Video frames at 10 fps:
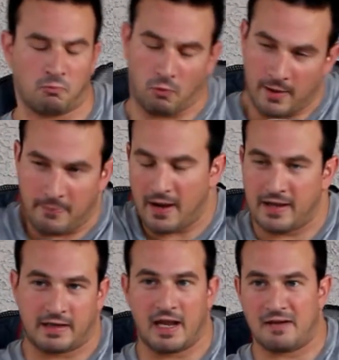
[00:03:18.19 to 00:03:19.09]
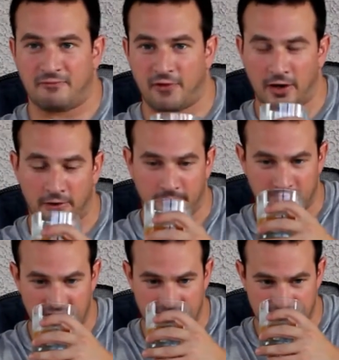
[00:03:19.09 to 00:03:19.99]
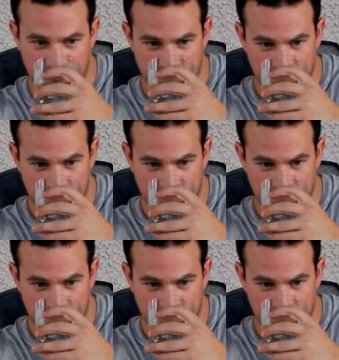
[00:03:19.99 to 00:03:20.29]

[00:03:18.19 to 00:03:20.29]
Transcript: right by a campfire. It's